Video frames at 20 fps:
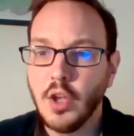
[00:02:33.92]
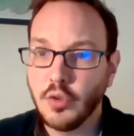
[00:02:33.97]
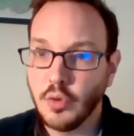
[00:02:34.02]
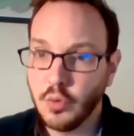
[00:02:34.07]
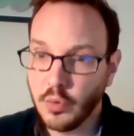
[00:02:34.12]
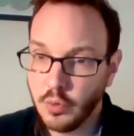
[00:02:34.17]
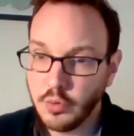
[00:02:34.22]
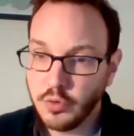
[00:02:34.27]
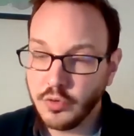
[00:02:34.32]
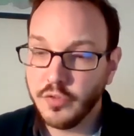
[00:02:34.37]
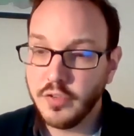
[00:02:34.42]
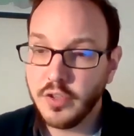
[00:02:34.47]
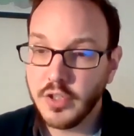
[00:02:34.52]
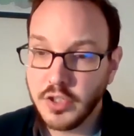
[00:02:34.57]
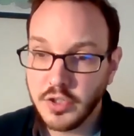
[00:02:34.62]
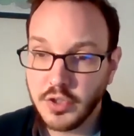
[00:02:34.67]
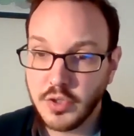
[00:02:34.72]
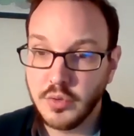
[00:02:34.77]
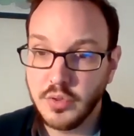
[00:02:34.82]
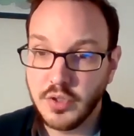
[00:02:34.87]
So those
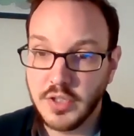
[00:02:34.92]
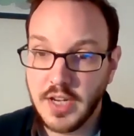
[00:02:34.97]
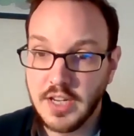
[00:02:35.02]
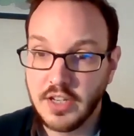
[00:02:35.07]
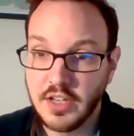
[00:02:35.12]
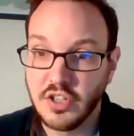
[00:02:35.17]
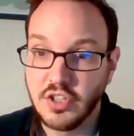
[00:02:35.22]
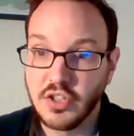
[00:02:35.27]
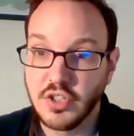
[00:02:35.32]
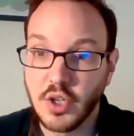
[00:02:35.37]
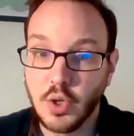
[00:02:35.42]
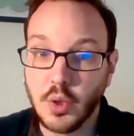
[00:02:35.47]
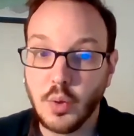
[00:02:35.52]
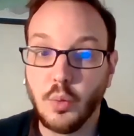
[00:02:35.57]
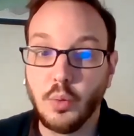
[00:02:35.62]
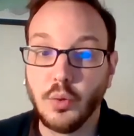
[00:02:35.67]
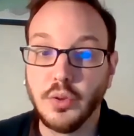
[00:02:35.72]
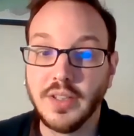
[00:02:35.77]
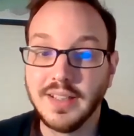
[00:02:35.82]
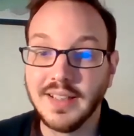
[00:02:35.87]
first 2 stages are
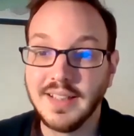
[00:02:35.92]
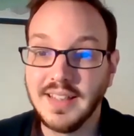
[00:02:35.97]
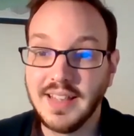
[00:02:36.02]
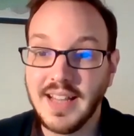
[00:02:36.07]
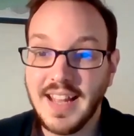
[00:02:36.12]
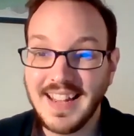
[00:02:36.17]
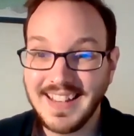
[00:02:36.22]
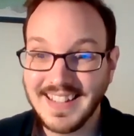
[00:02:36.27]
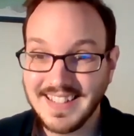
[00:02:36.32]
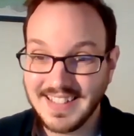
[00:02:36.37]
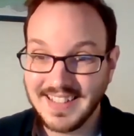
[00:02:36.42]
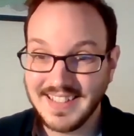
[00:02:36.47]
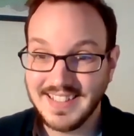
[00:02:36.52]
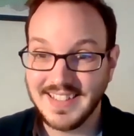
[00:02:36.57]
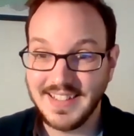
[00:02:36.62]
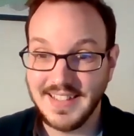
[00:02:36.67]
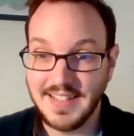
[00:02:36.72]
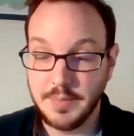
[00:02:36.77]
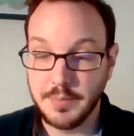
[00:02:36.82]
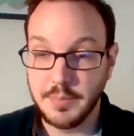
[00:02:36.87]
called light
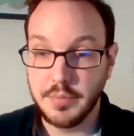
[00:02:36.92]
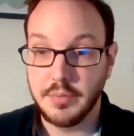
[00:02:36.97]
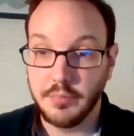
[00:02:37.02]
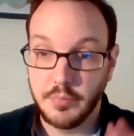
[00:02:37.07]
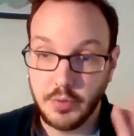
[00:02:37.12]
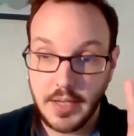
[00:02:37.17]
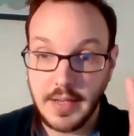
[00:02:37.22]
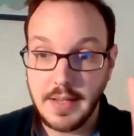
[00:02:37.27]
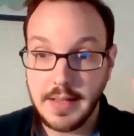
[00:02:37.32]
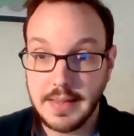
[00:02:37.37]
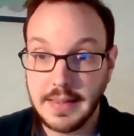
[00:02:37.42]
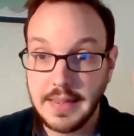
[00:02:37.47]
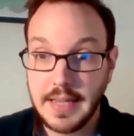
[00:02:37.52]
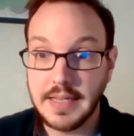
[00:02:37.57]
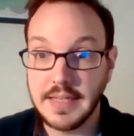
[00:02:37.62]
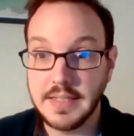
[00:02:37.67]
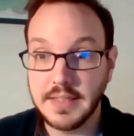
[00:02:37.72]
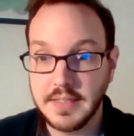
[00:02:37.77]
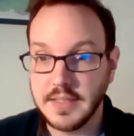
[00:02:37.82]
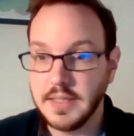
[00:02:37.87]
sleep, okay?
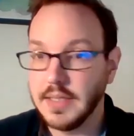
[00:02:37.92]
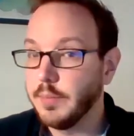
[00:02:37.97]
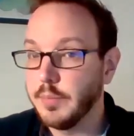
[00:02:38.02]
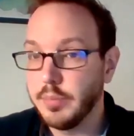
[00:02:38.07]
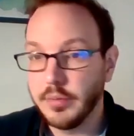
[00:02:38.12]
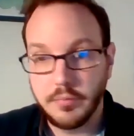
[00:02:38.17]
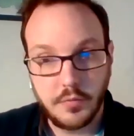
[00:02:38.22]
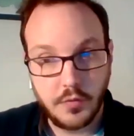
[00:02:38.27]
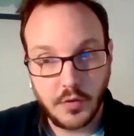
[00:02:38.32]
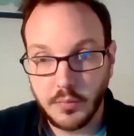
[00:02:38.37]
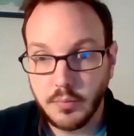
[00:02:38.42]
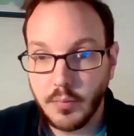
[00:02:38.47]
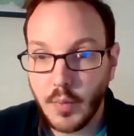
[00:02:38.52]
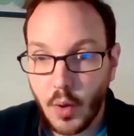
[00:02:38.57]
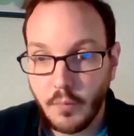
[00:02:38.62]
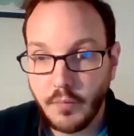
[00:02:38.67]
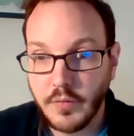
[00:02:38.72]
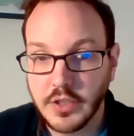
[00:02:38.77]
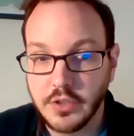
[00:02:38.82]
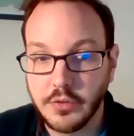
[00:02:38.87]
Light sleep for
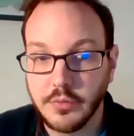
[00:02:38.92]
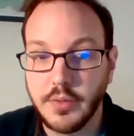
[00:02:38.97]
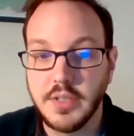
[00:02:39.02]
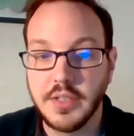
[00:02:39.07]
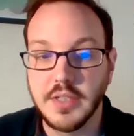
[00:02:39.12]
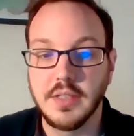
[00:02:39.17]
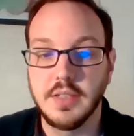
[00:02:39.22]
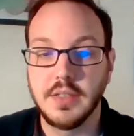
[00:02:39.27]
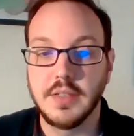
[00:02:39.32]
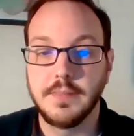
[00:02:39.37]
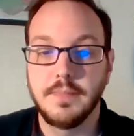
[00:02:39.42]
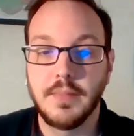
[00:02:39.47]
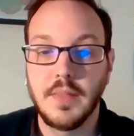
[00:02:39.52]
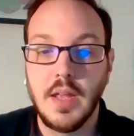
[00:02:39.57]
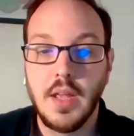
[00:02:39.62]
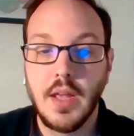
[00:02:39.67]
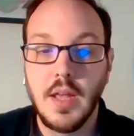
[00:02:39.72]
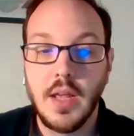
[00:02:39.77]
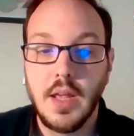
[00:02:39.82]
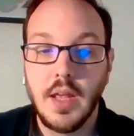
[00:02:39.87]
obvious reasons.
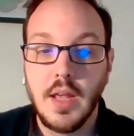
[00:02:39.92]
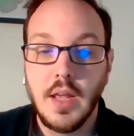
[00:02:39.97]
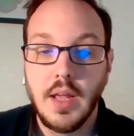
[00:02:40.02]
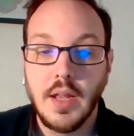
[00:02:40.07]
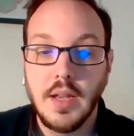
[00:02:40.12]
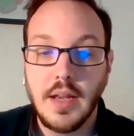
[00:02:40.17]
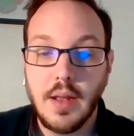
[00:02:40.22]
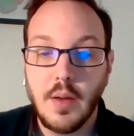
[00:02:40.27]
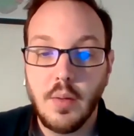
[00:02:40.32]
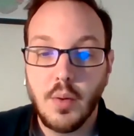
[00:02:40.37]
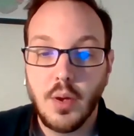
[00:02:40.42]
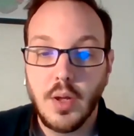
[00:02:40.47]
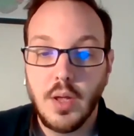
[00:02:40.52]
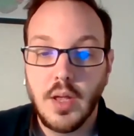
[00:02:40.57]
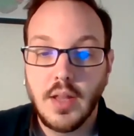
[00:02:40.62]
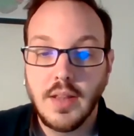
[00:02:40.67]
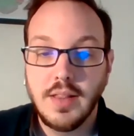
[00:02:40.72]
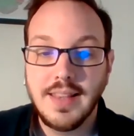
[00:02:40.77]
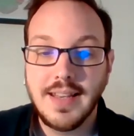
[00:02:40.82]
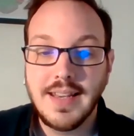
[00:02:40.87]
Now,
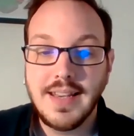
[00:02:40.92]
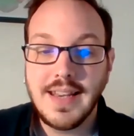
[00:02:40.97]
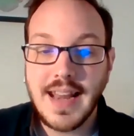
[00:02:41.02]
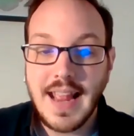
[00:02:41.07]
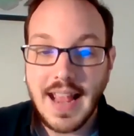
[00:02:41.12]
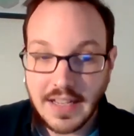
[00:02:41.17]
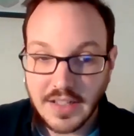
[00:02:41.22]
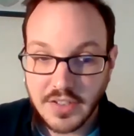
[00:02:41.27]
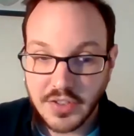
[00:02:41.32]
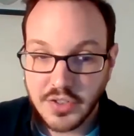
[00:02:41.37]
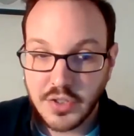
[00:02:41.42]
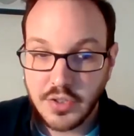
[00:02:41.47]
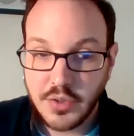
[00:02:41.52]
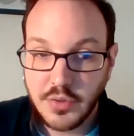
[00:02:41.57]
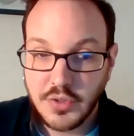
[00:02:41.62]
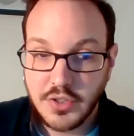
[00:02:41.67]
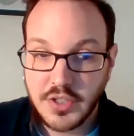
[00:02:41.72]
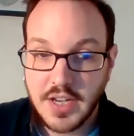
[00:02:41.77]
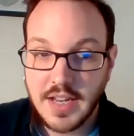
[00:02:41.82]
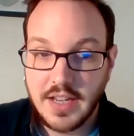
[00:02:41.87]
the next
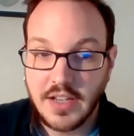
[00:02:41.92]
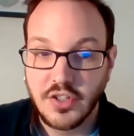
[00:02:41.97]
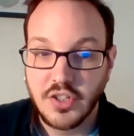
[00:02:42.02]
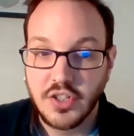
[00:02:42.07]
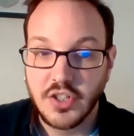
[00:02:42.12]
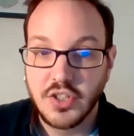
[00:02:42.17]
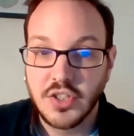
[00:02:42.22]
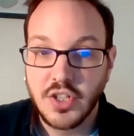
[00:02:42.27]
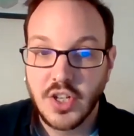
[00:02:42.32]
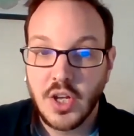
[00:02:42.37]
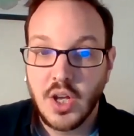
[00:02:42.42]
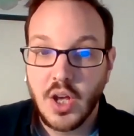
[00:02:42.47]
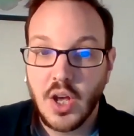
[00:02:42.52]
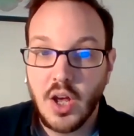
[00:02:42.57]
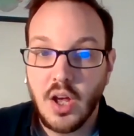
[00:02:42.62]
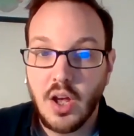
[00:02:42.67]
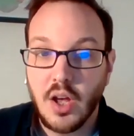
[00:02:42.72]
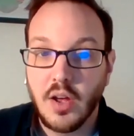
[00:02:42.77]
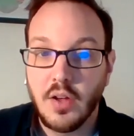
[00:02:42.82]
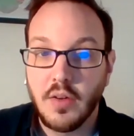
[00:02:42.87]
2 stages
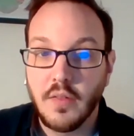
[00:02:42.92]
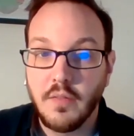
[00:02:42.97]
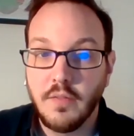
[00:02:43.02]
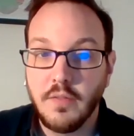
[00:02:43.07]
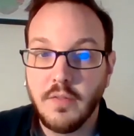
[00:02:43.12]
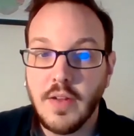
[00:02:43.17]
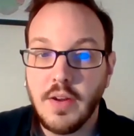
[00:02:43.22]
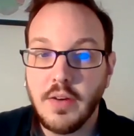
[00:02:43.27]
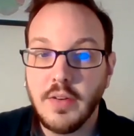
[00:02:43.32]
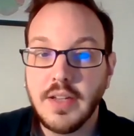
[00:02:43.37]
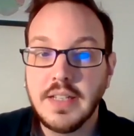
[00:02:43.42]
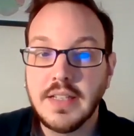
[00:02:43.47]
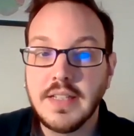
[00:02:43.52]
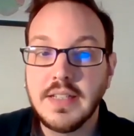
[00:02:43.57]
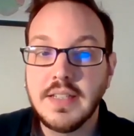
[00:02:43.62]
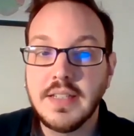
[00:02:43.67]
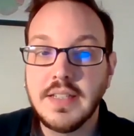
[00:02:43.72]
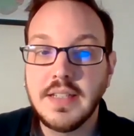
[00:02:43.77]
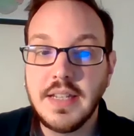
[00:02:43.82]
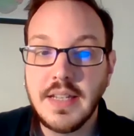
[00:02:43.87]
are very
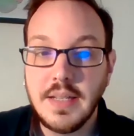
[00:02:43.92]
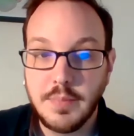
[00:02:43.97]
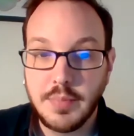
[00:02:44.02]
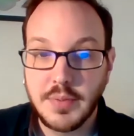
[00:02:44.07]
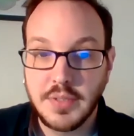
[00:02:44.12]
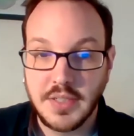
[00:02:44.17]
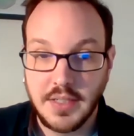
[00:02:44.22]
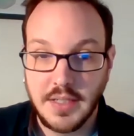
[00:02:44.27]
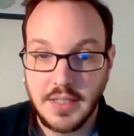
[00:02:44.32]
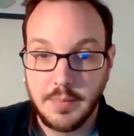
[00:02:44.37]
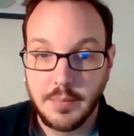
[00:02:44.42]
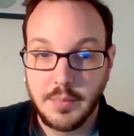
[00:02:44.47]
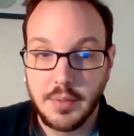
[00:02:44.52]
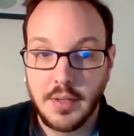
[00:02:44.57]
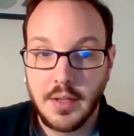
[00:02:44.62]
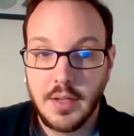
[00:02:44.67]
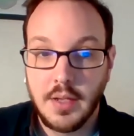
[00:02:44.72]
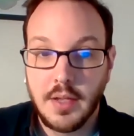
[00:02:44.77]
deep sleep.